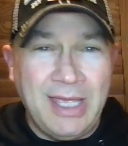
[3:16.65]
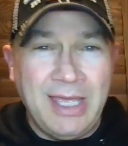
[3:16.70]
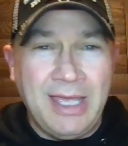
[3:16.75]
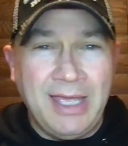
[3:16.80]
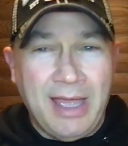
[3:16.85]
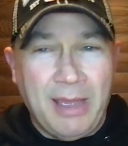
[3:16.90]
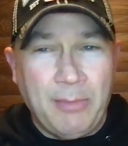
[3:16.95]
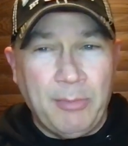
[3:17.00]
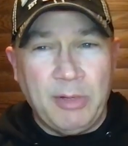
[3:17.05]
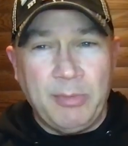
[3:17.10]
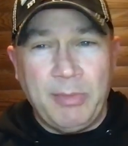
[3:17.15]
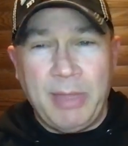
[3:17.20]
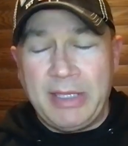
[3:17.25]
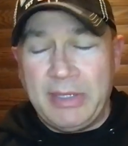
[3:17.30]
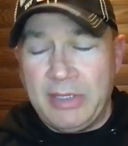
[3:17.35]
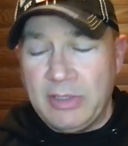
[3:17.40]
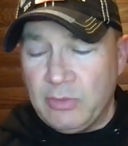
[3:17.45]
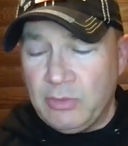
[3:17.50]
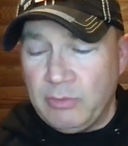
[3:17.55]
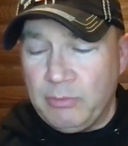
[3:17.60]
I'm going to
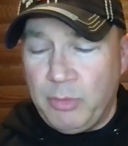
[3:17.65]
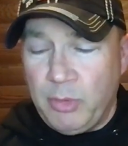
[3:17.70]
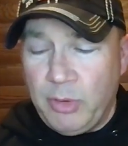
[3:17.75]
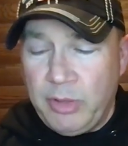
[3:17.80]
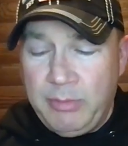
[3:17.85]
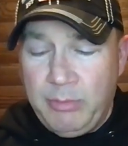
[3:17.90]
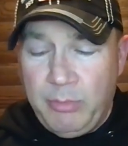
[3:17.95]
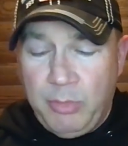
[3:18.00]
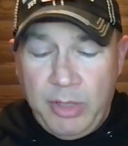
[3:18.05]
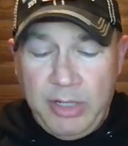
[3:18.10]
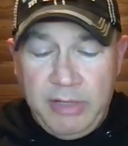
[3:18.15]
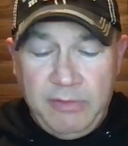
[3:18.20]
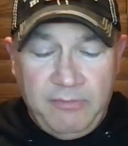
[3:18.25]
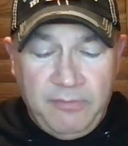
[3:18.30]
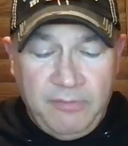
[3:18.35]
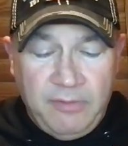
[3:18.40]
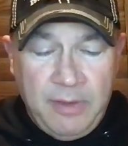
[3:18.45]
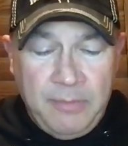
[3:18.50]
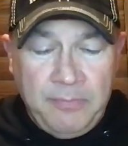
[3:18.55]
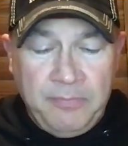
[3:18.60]
make this one pretty
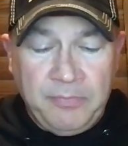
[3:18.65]
brief,